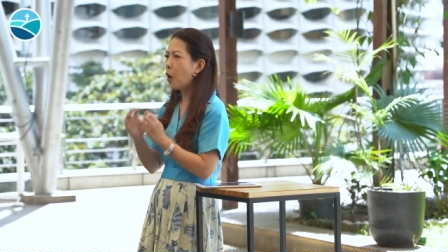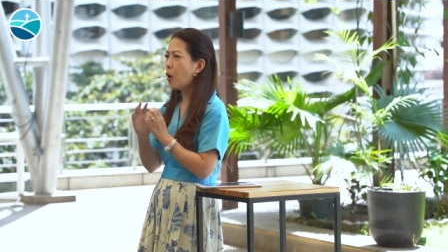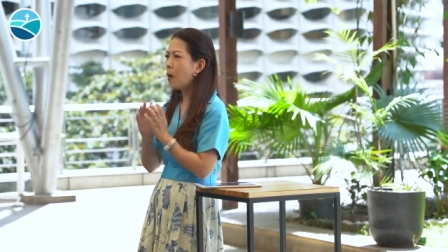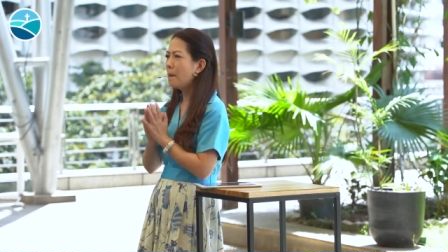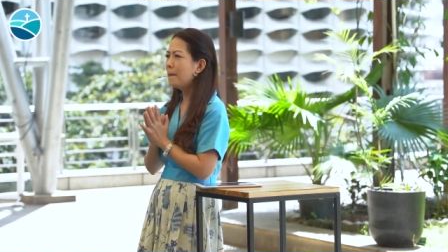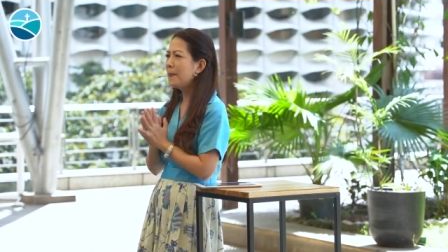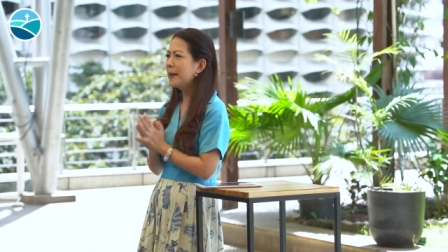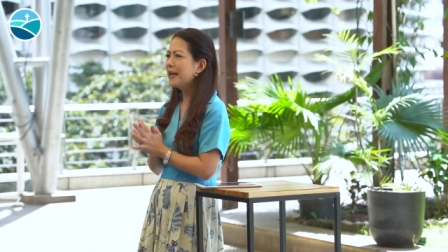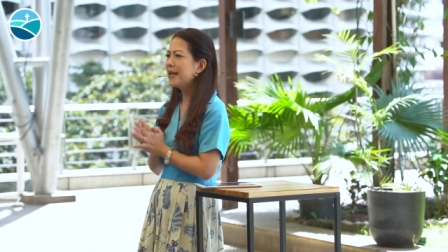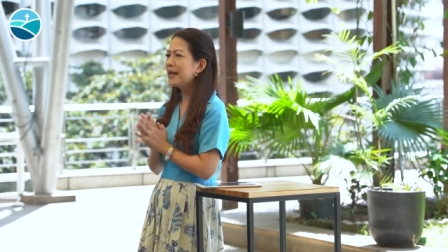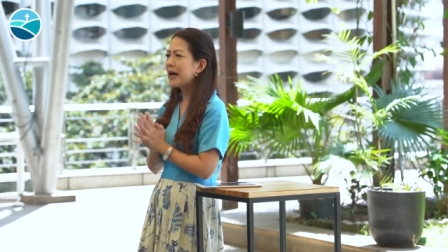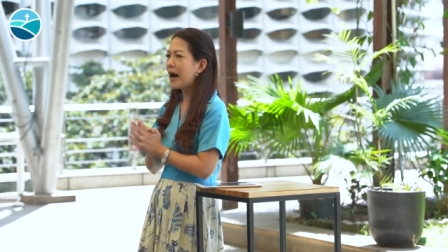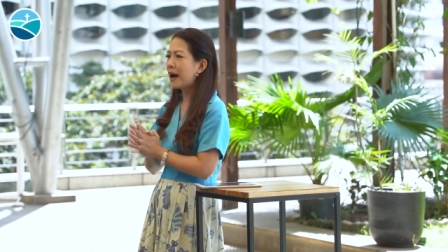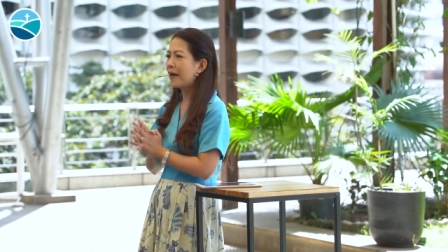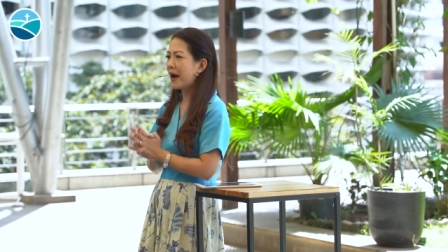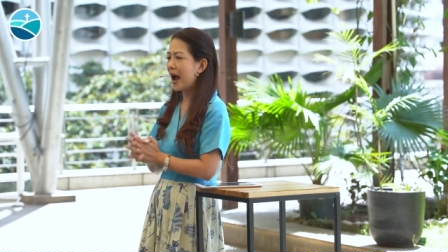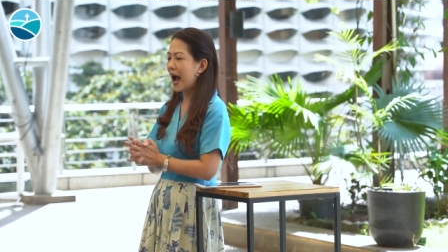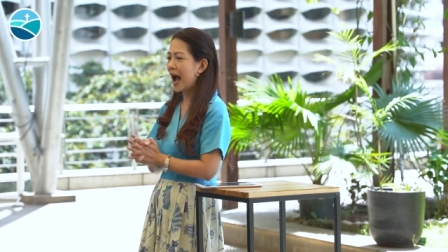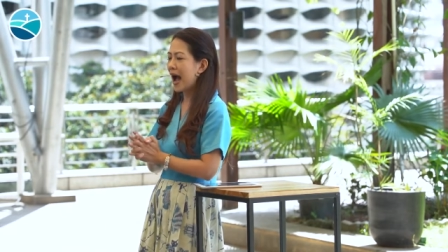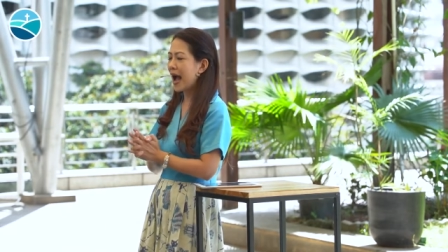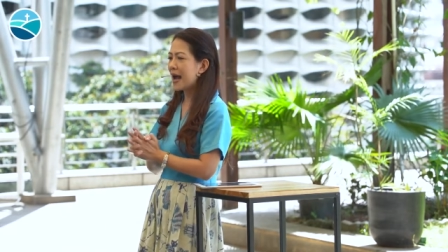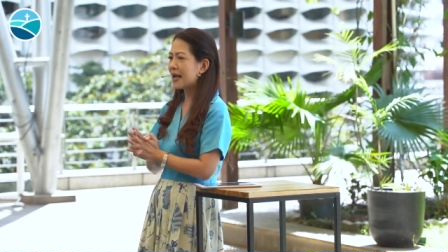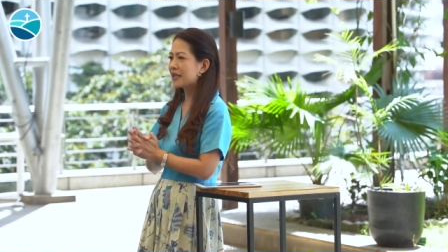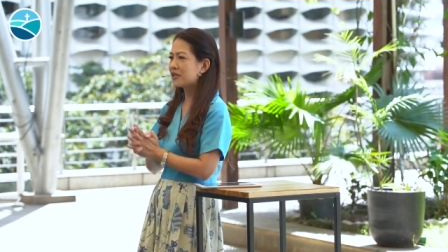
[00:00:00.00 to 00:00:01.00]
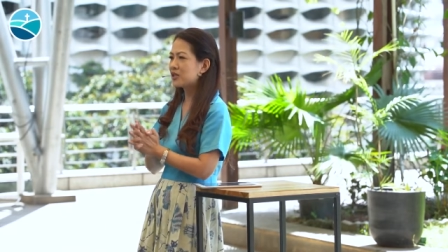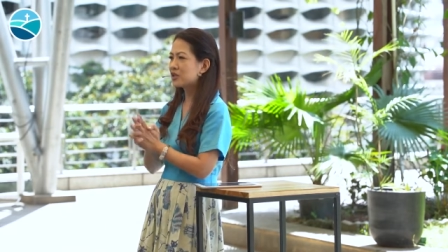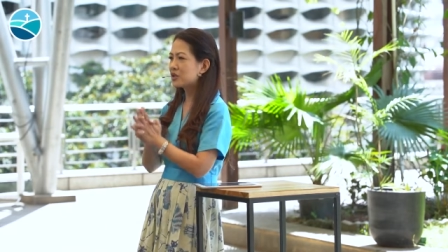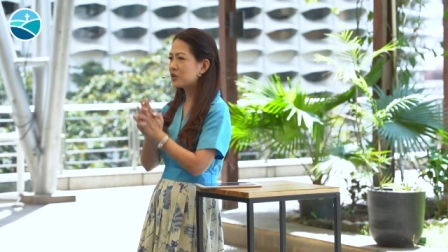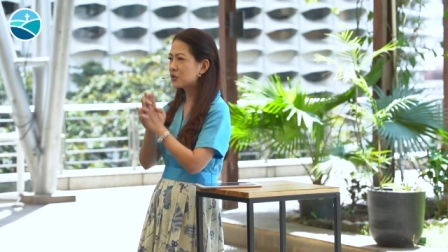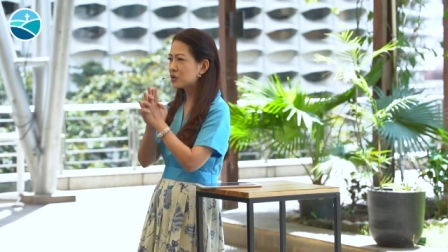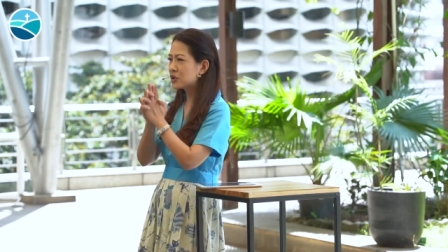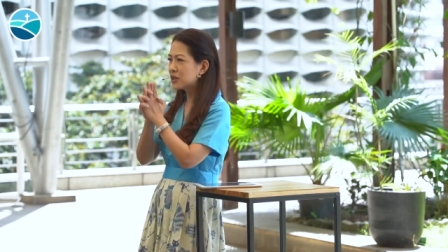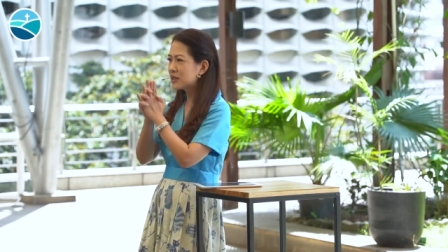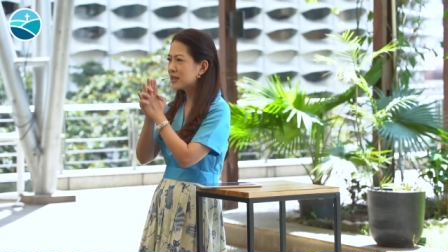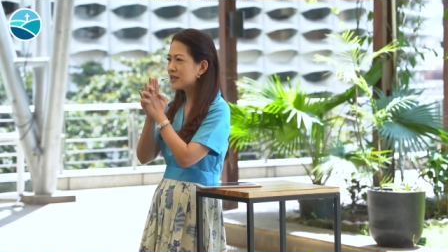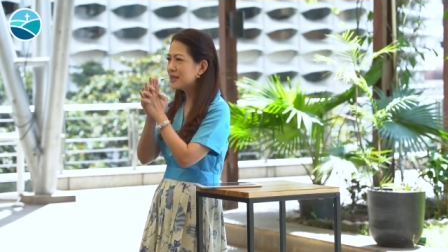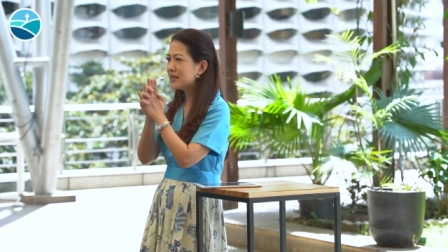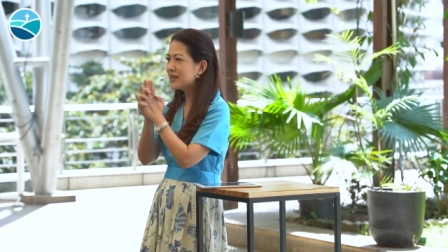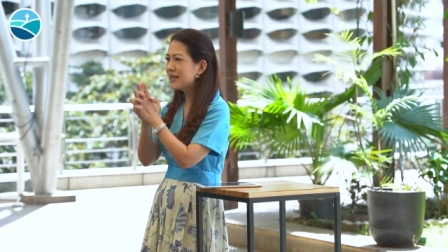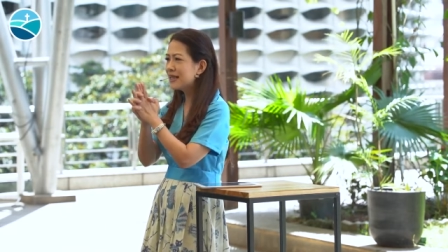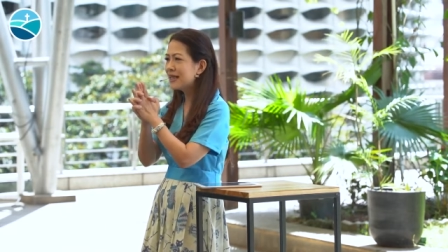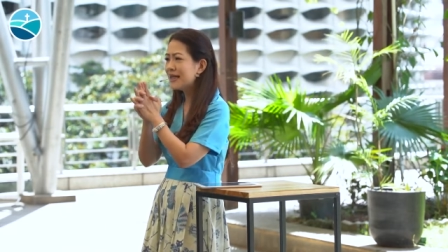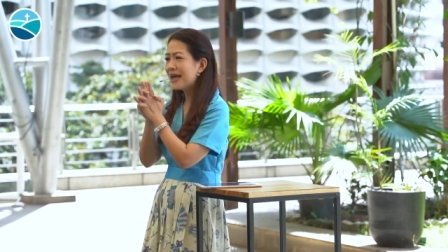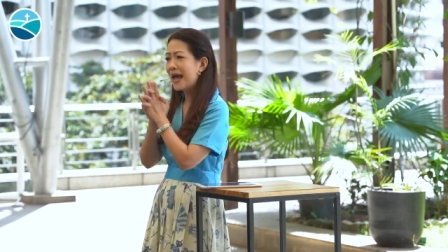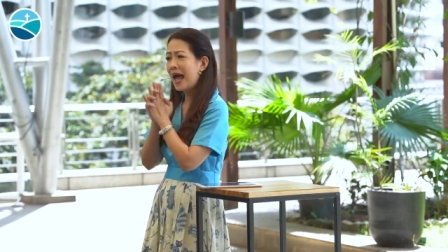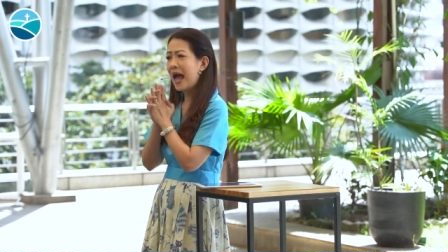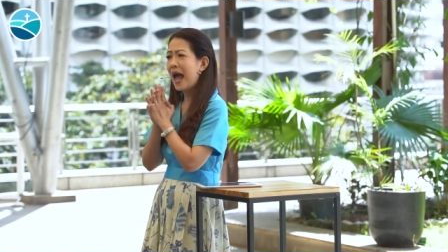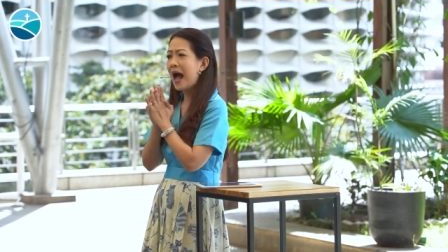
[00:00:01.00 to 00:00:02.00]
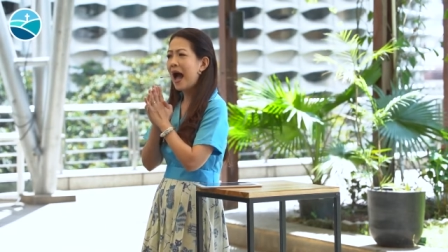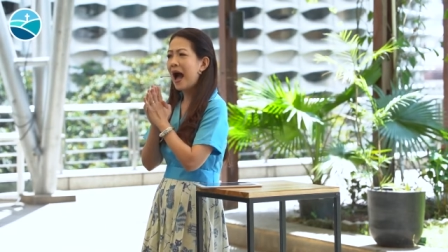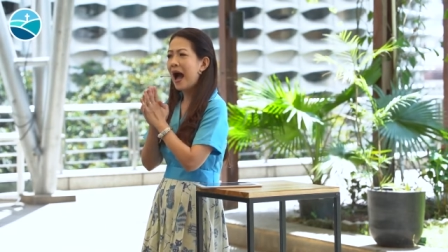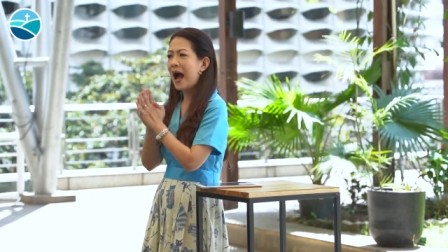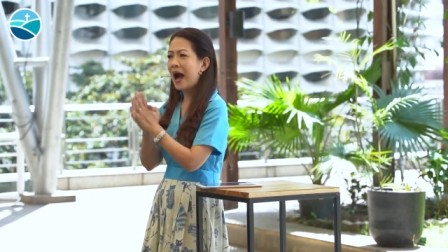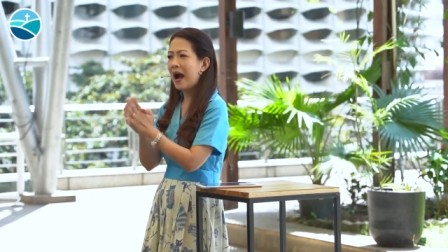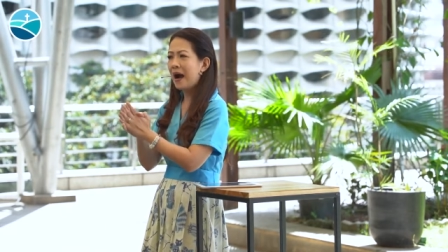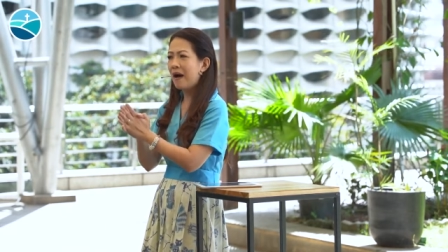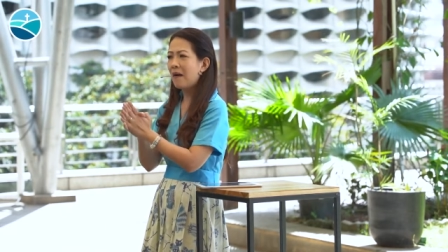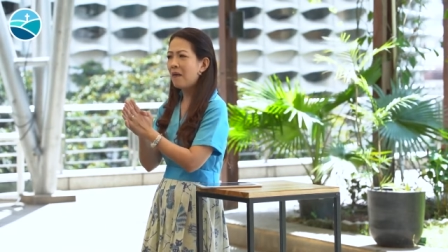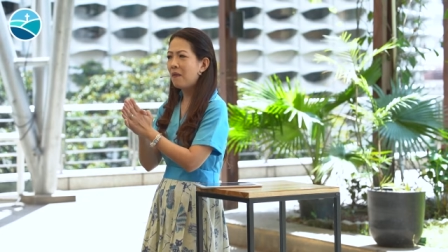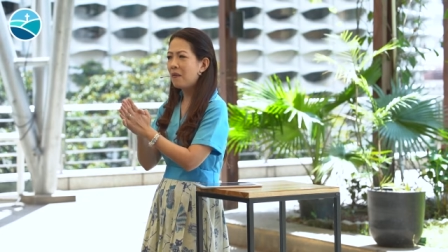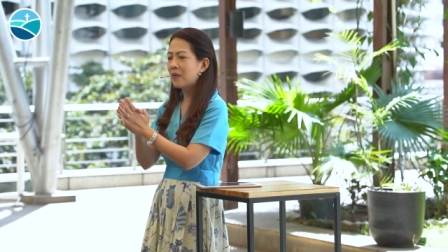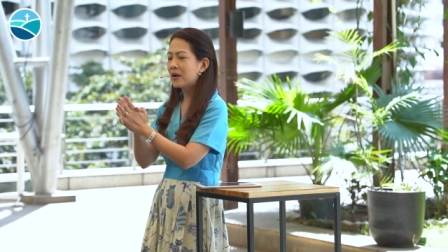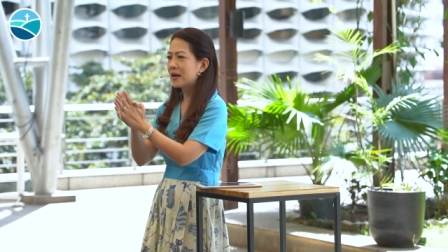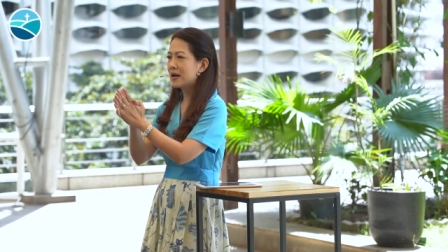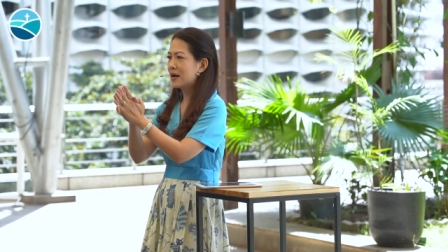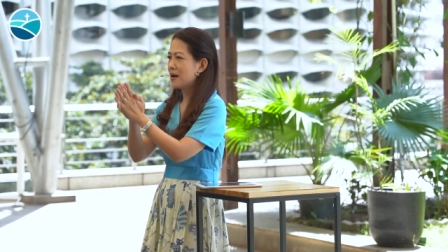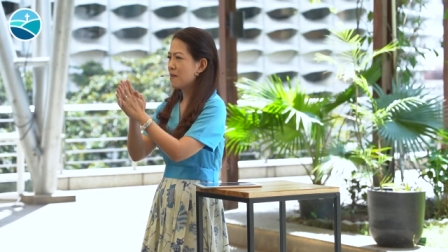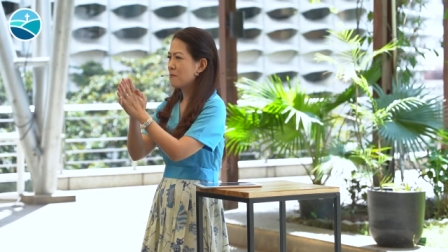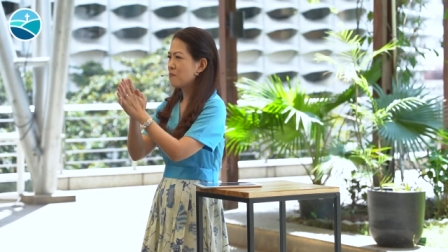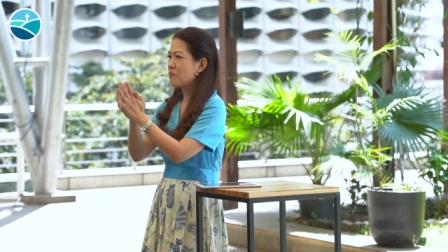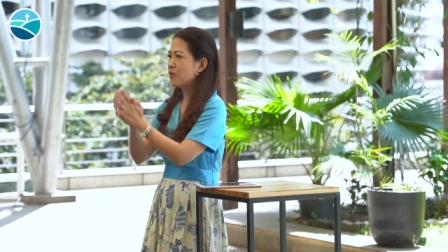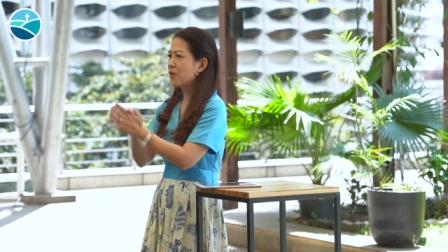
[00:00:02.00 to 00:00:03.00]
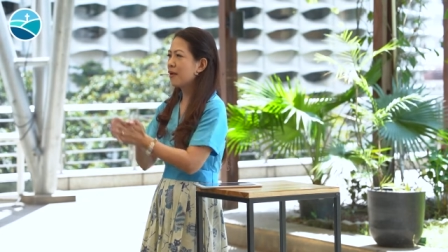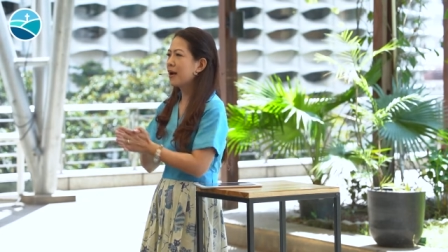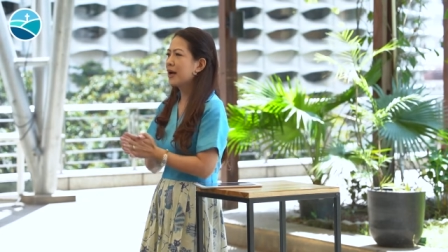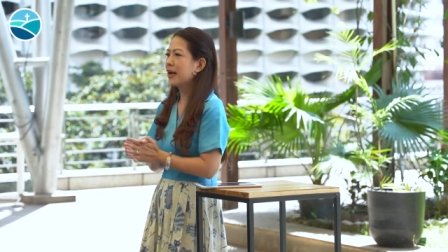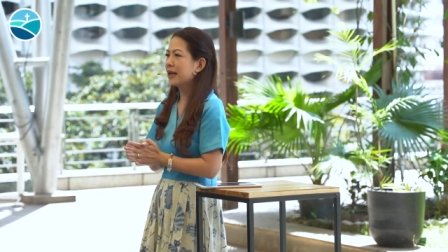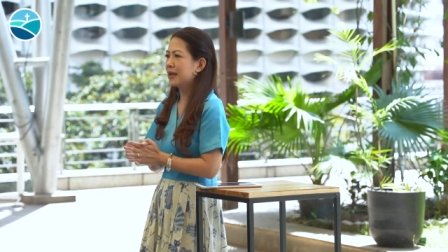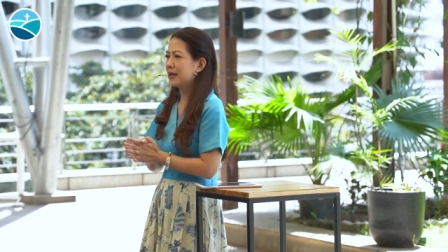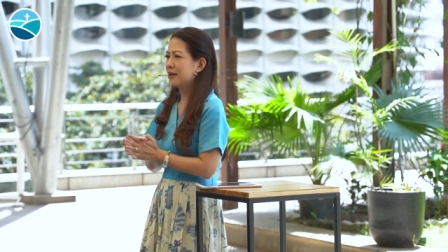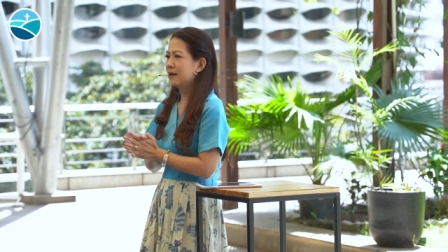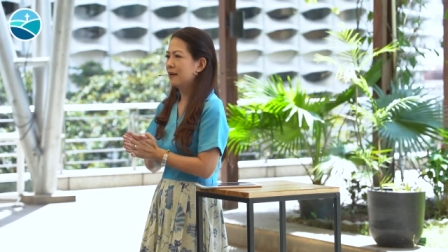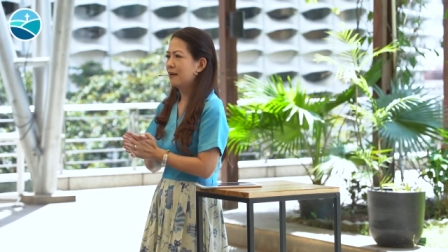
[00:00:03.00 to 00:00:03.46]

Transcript: opening our eyes to see our pride